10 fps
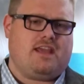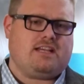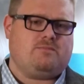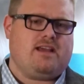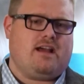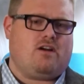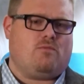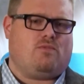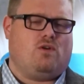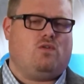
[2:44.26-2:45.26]
the
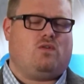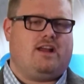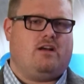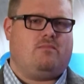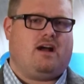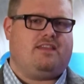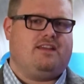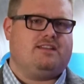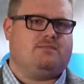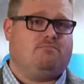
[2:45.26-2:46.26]
SBIR program, I
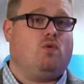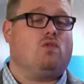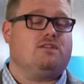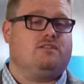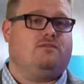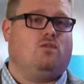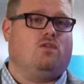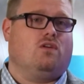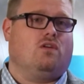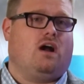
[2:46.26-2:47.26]
think, is important
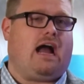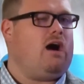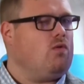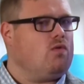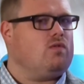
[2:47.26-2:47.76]
for our